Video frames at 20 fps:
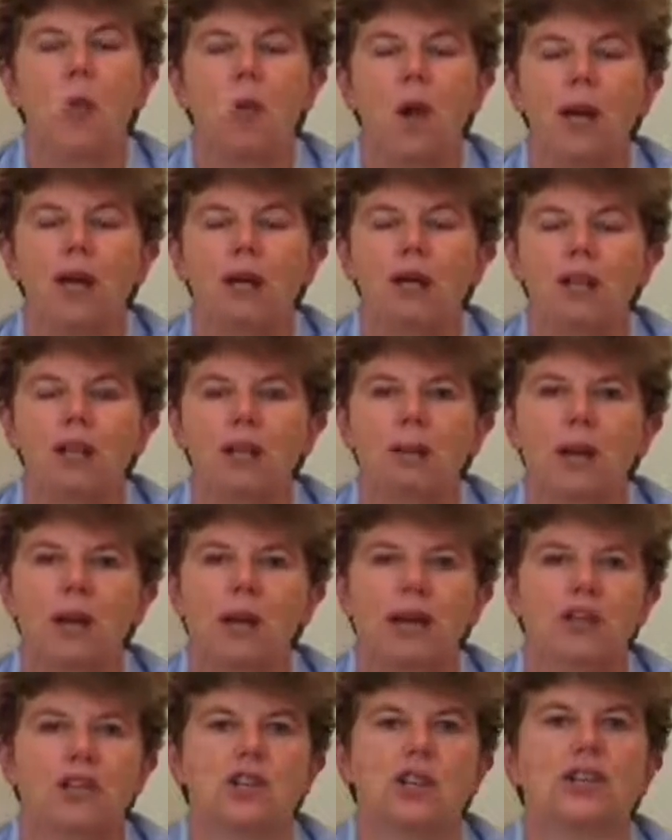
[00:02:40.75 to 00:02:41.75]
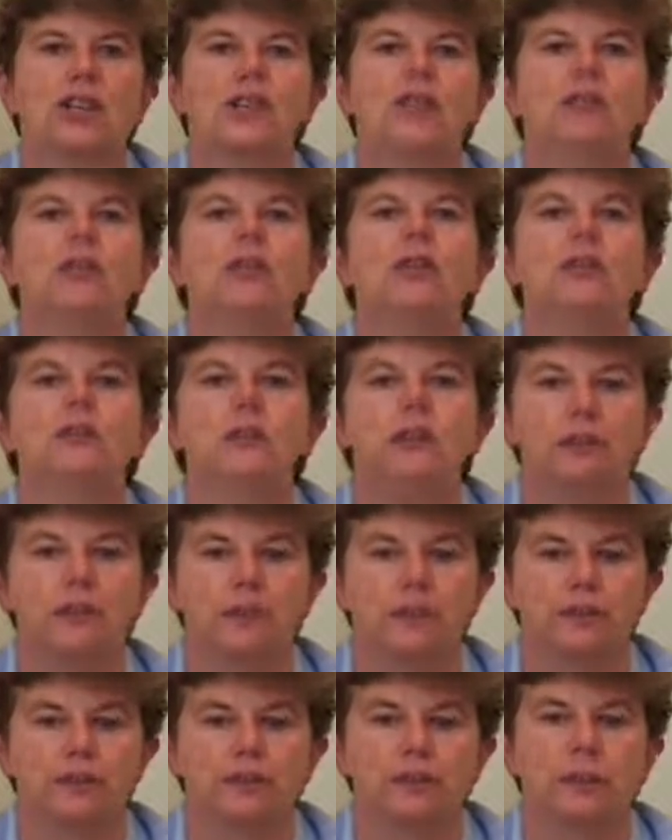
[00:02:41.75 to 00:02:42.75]
while they were actually in the
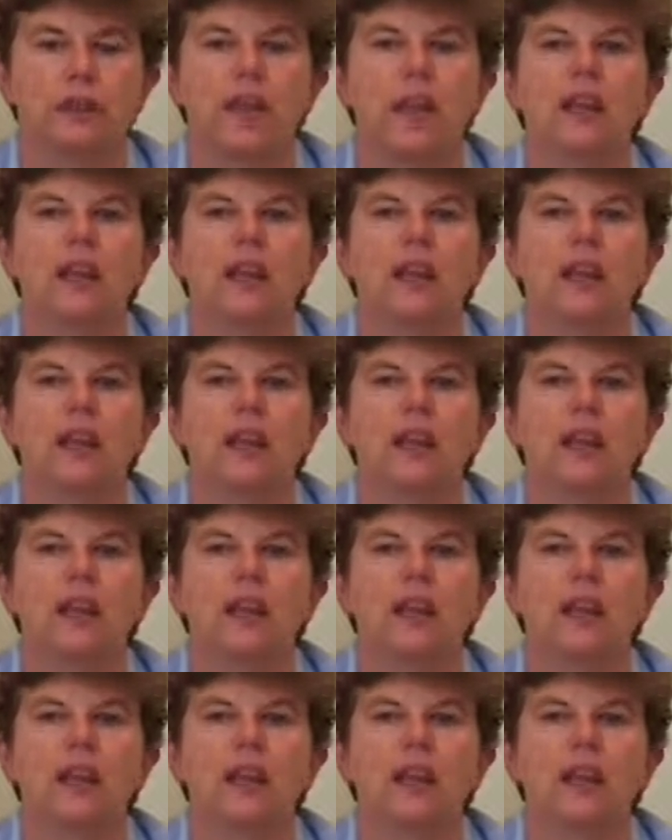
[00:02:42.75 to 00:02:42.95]
river.